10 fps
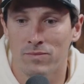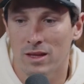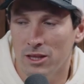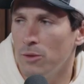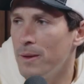
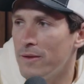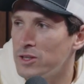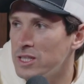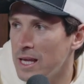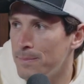little bit of a
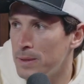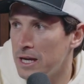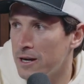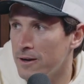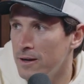slip
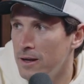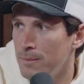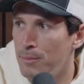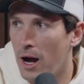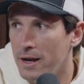here,
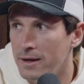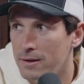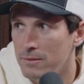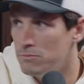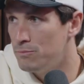but
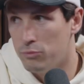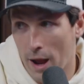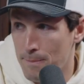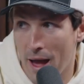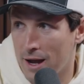
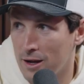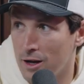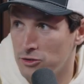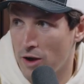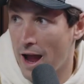right back
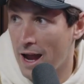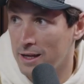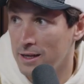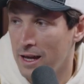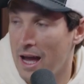on
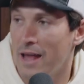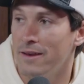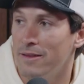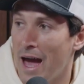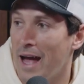track.
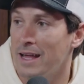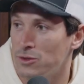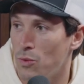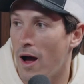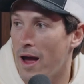And that is
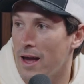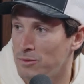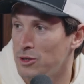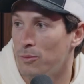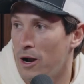why I'm
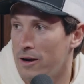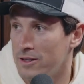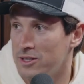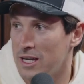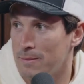so proud of
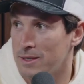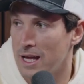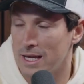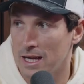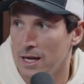this team. Is
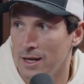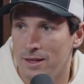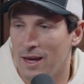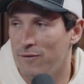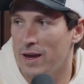like
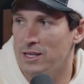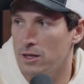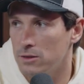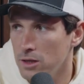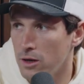they faced
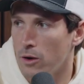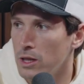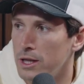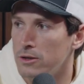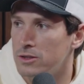a
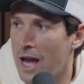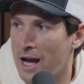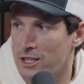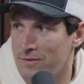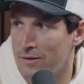little
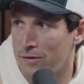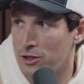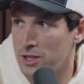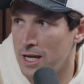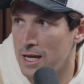dash of
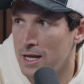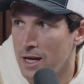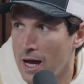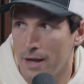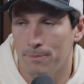adversity,
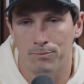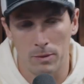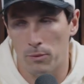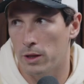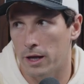and
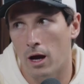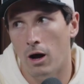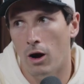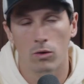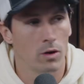people were like,
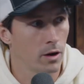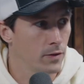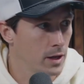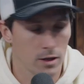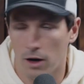"Uh-oh, are
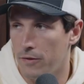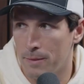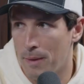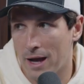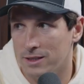they
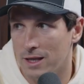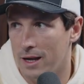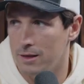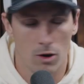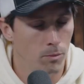
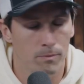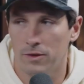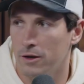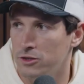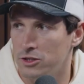backsliding?" Nope,
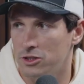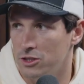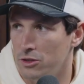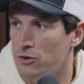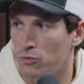they're just
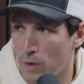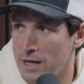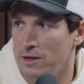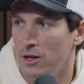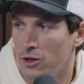still a
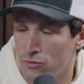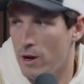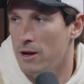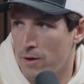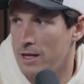great
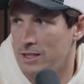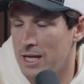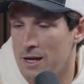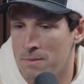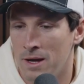
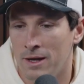team.